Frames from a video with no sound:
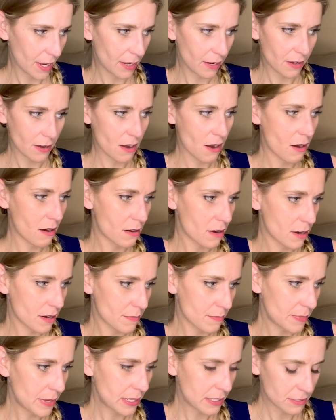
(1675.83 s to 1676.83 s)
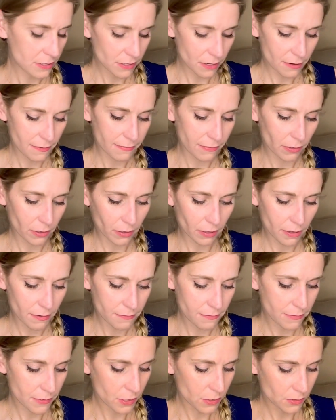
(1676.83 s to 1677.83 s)
And our bins are full
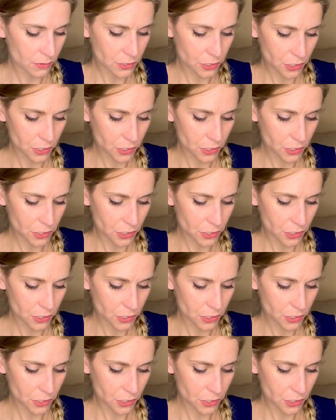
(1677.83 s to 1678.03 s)
of those